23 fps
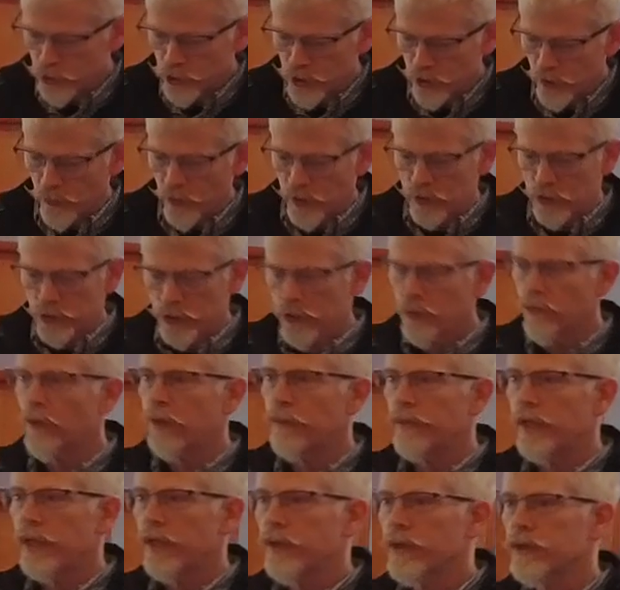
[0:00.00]
should, shouldn't we
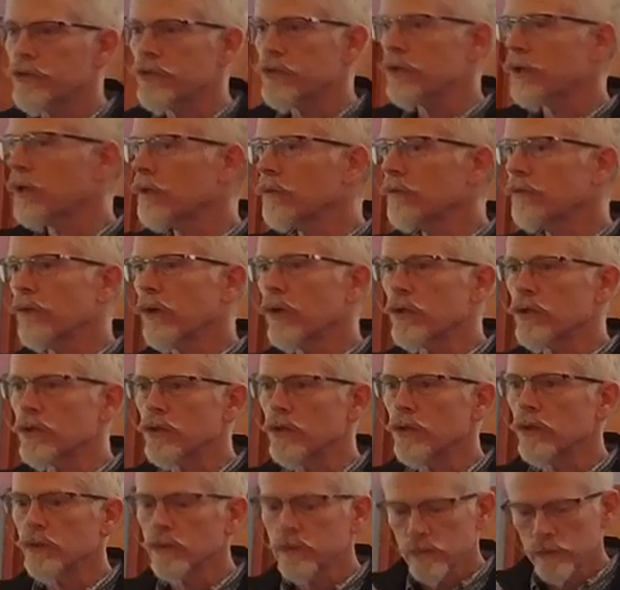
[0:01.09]
be concerned for her
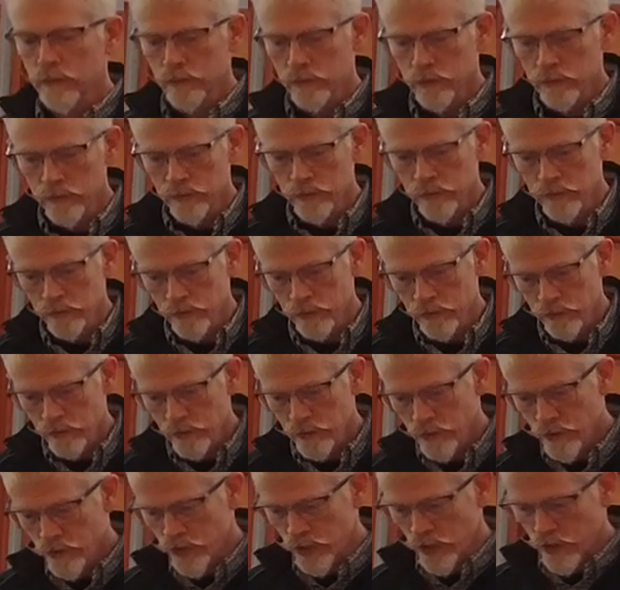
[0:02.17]
soul?
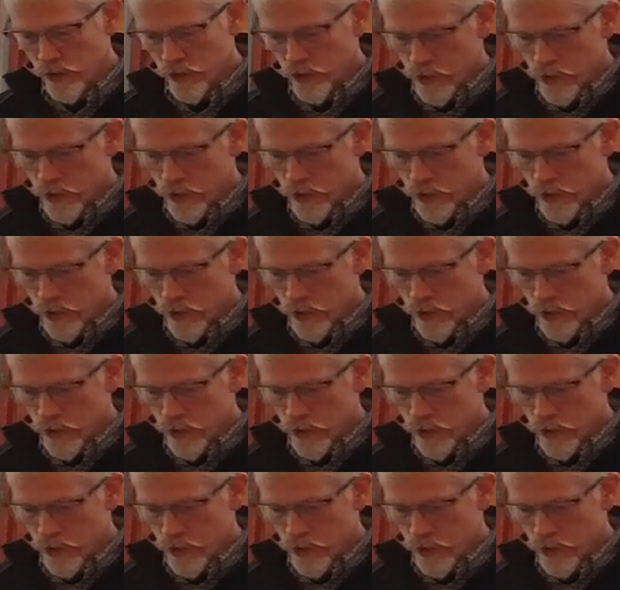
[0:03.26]
Should,